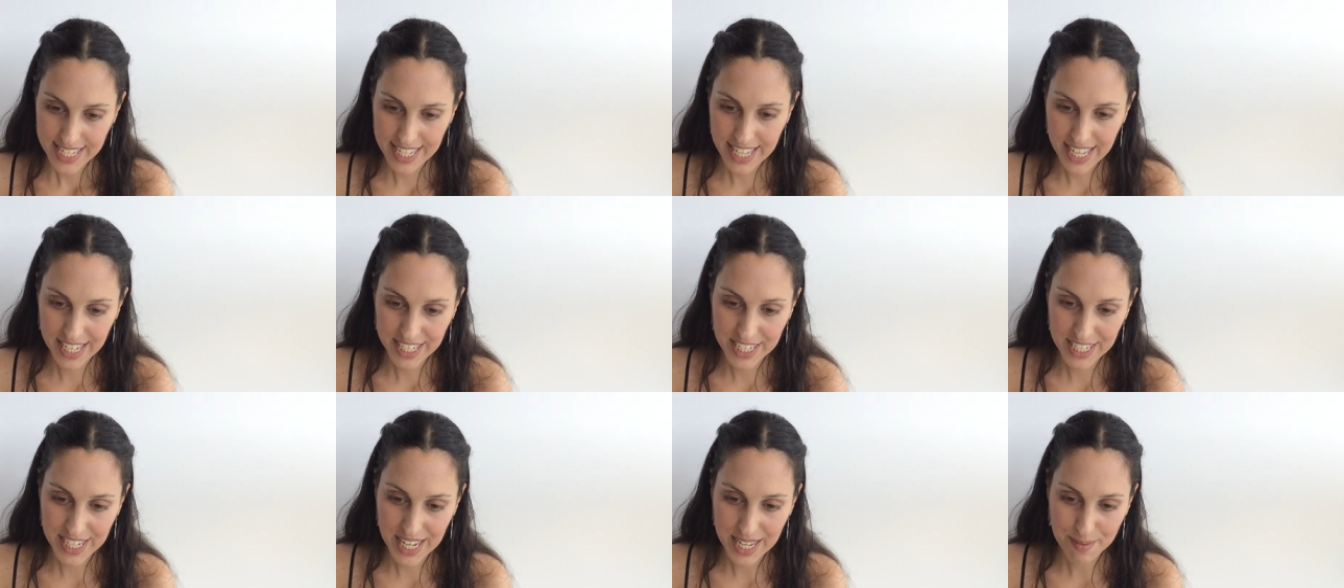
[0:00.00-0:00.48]

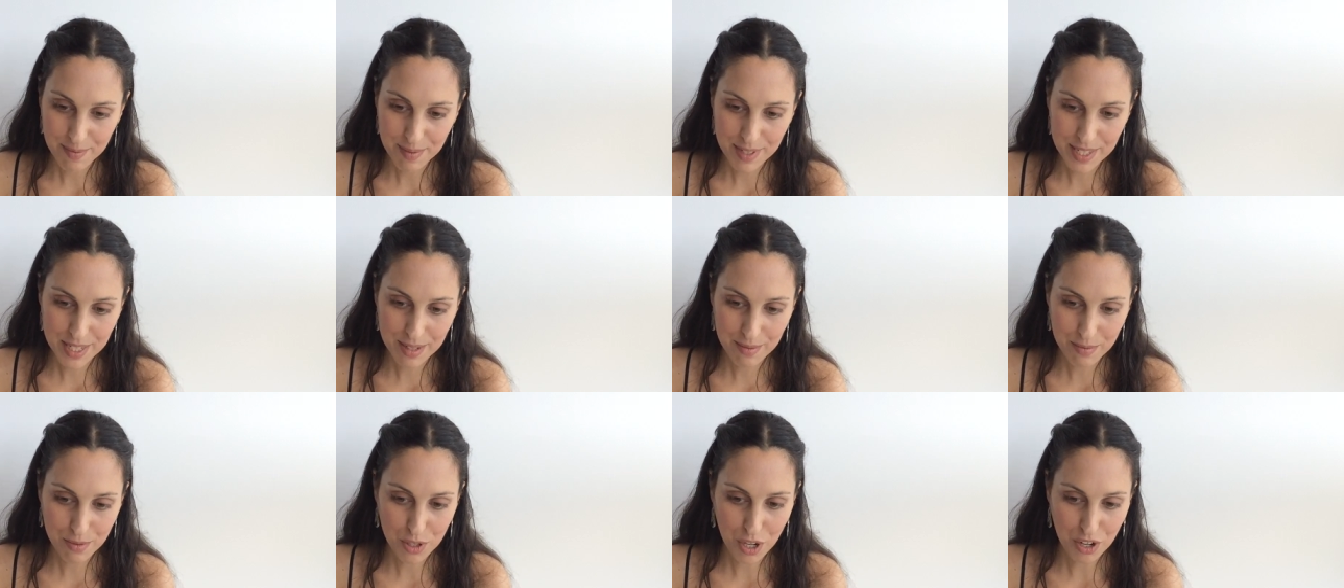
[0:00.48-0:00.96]
Can you name
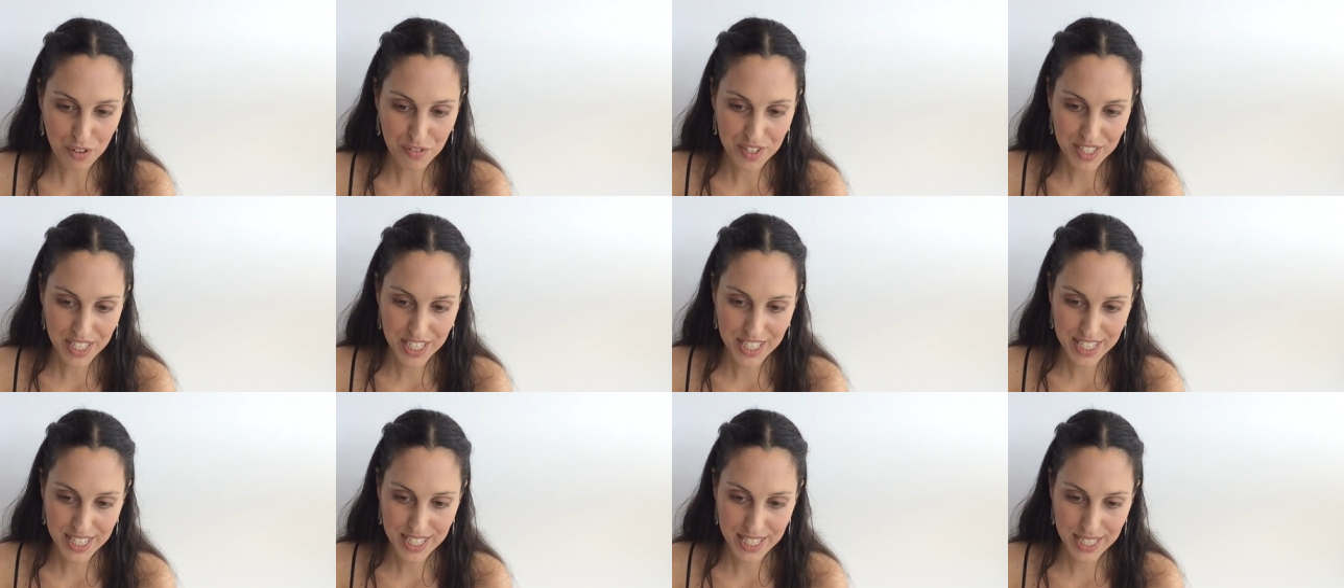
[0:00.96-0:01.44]
some raw
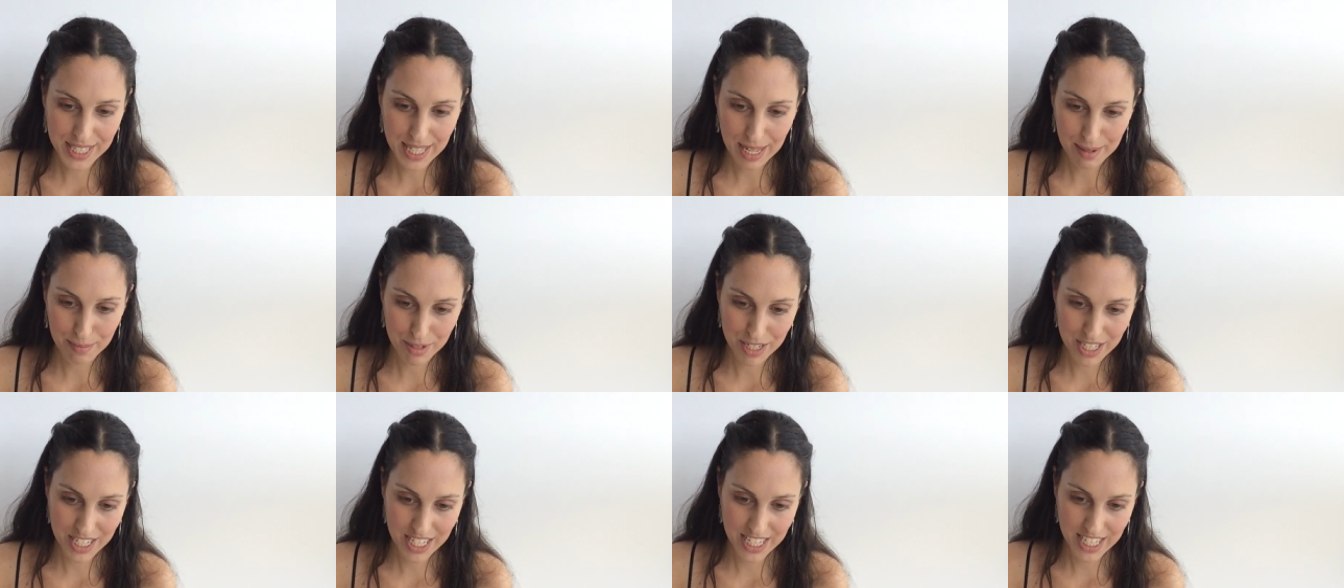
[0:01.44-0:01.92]
vegan
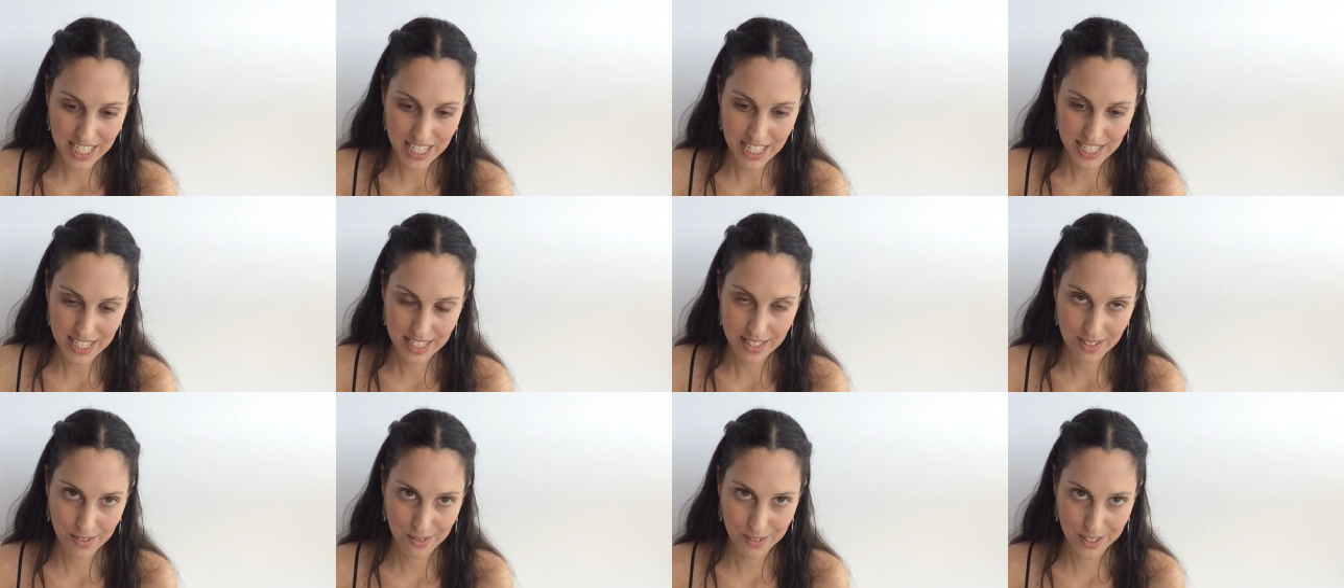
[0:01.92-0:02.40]

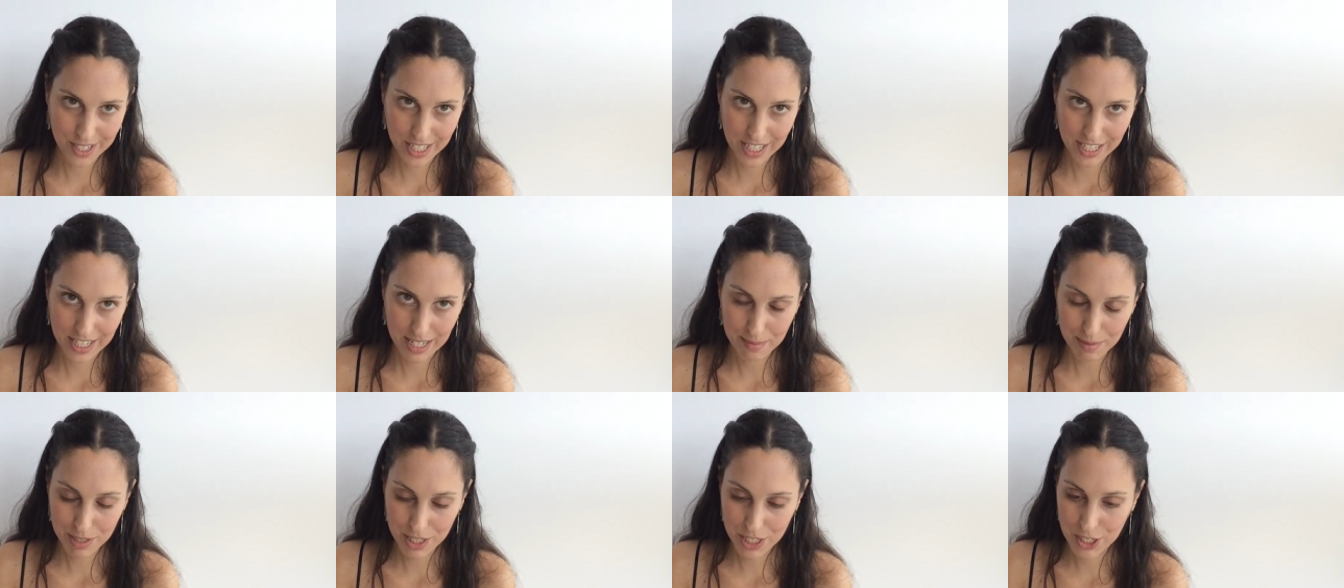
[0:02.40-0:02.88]
celebrities? We're going
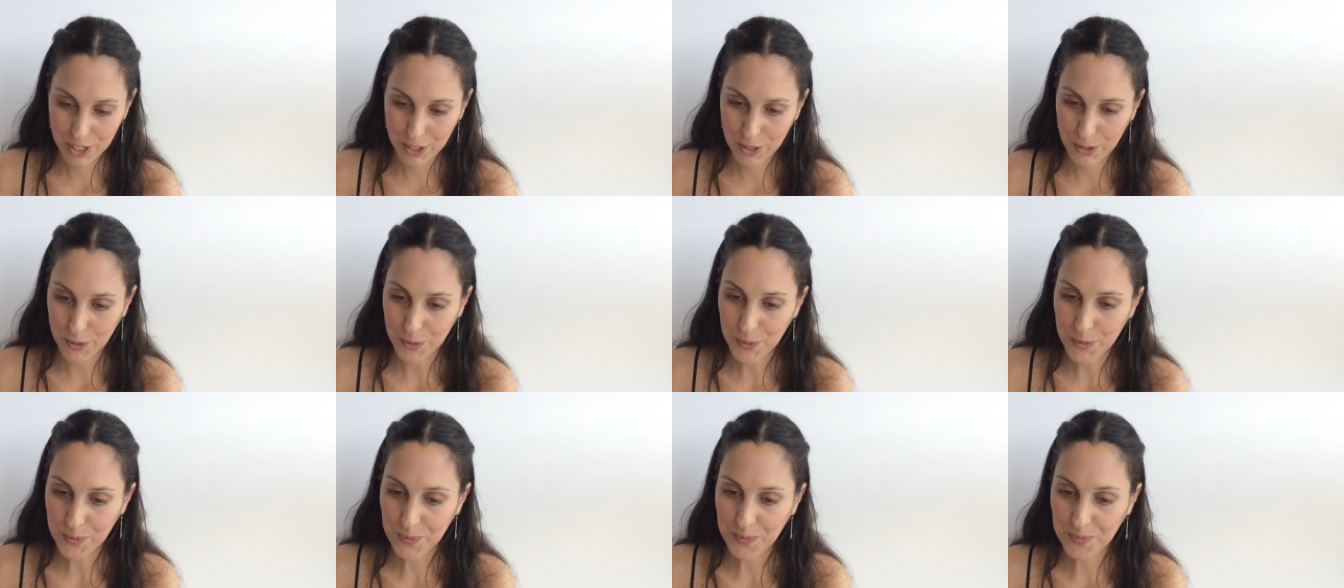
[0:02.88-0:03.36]
to name
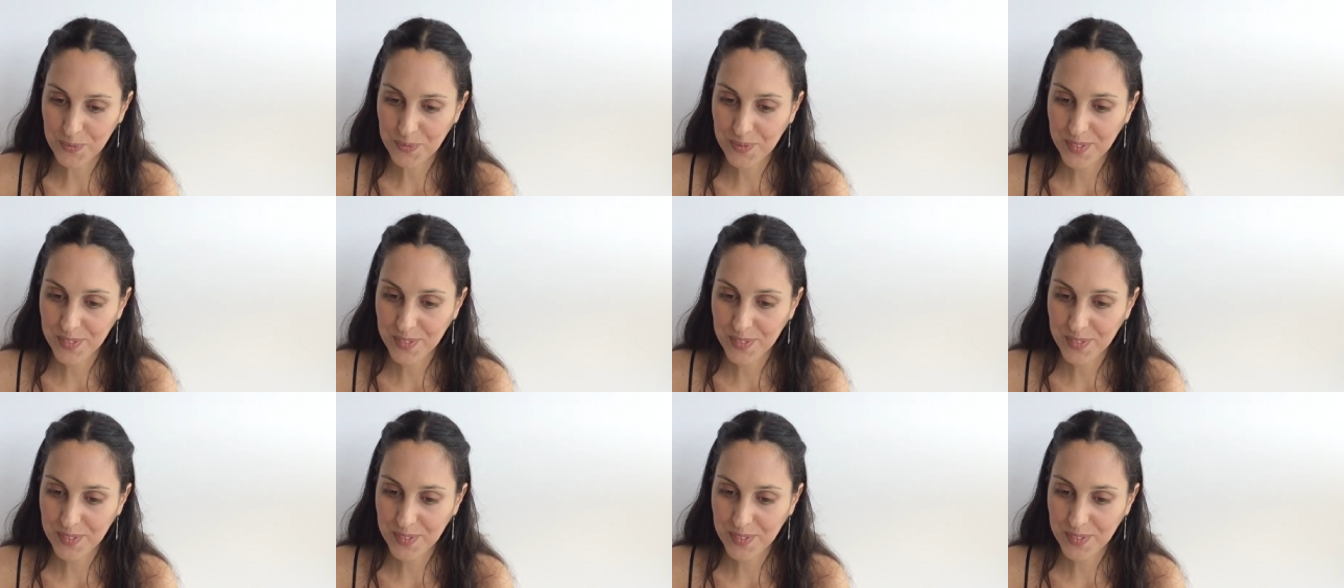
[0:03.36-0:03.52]
two.